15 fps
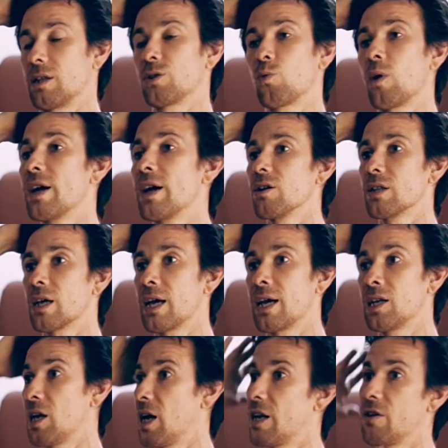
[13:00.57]
There's on the
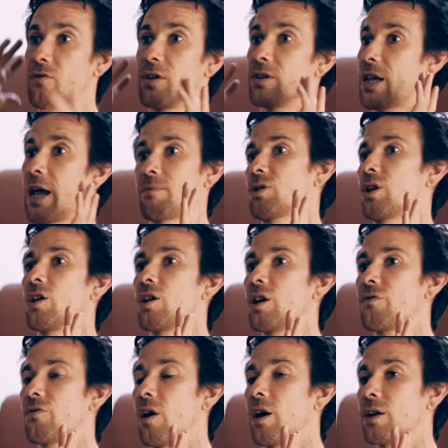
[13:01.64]
head, and it feels
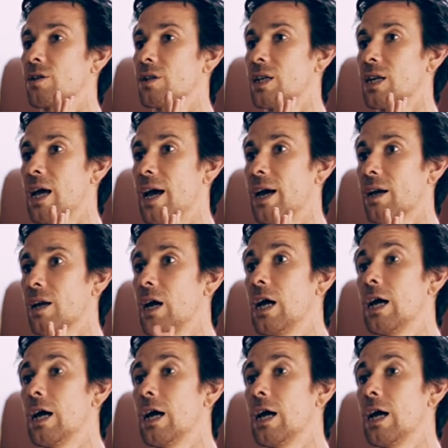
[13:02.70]
absolutely fine on the neck.